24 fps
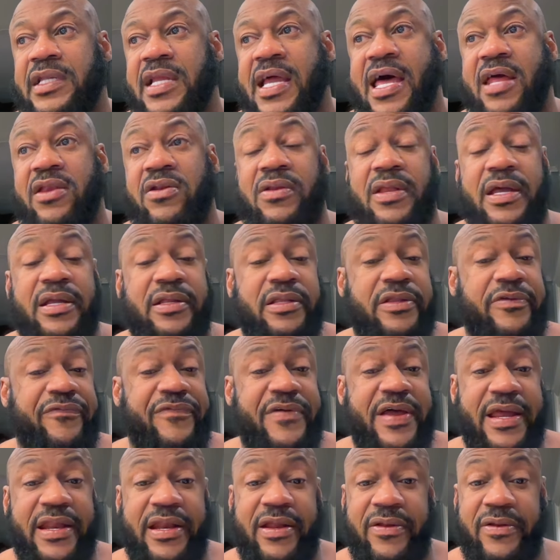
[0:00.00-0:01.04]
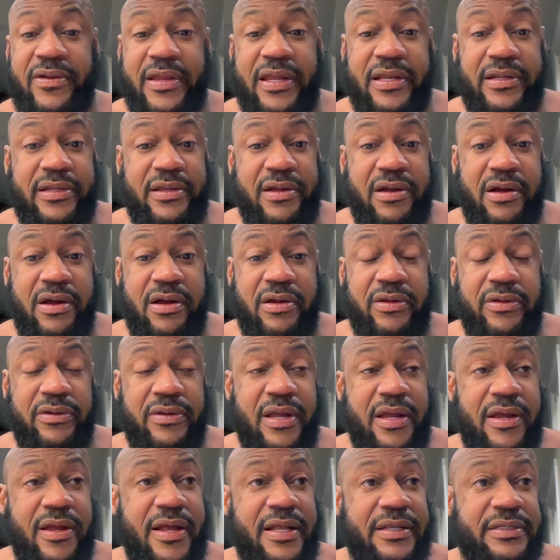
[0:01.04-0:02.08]
I don't like to fight. I don't like to argue.
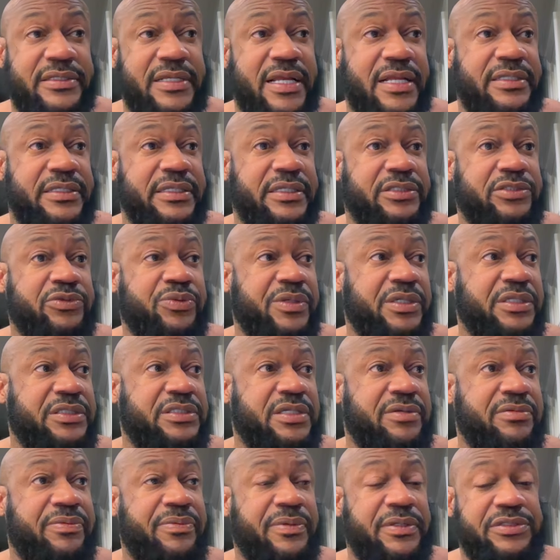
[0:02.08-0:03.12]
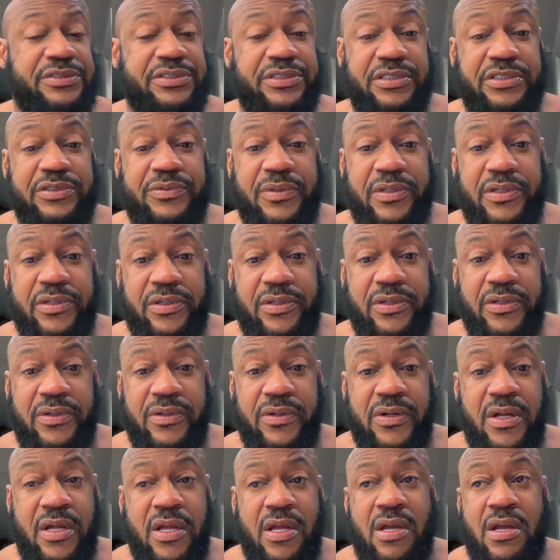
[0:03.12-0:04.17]
I, I, I did 20 something plus years with
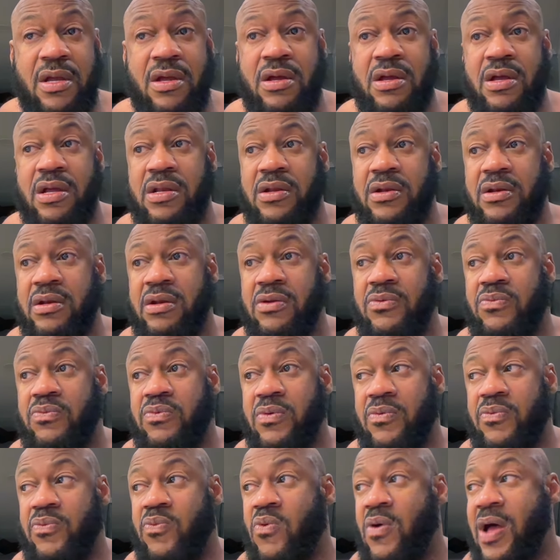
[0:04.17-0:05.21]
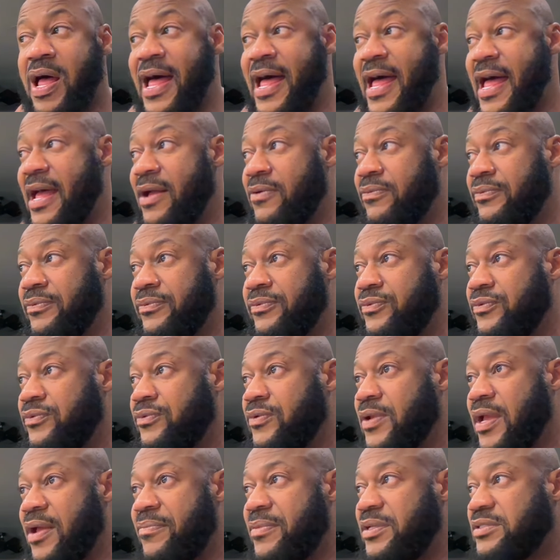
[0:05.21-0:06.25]
Earl. And but why?
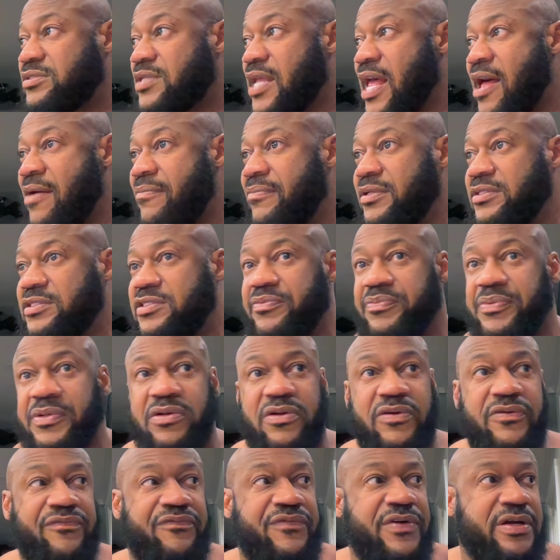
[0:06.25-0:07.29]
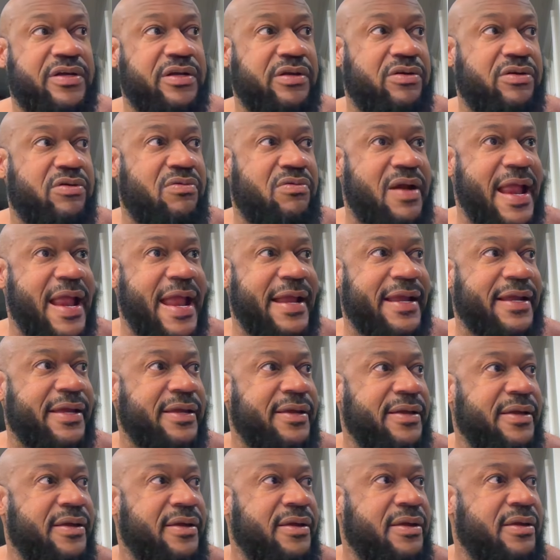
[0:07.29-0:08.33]
I must, I must have been on fucking crack.
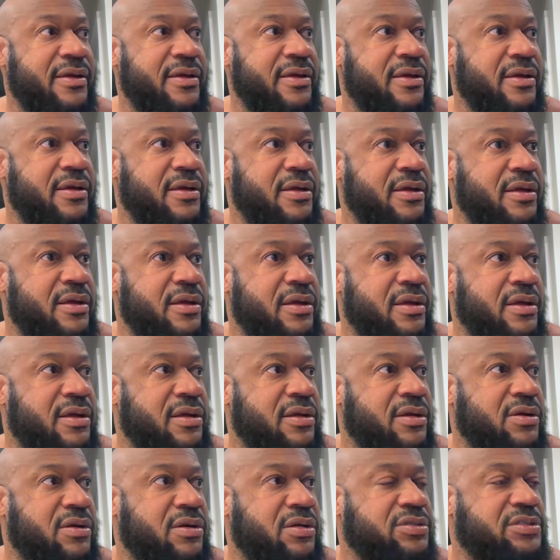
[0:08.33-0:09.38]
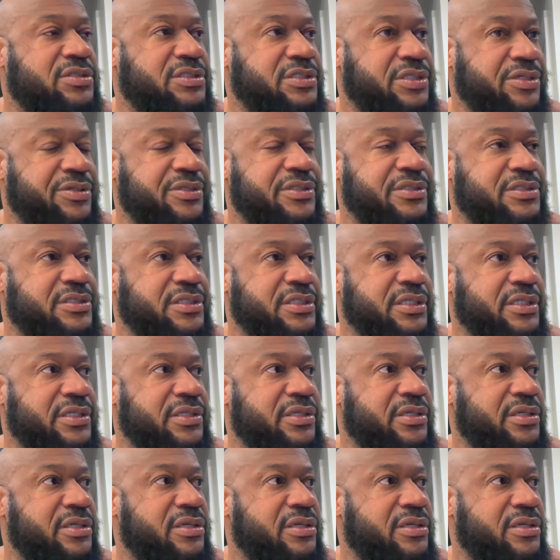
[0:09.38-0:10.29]
You know, seriously.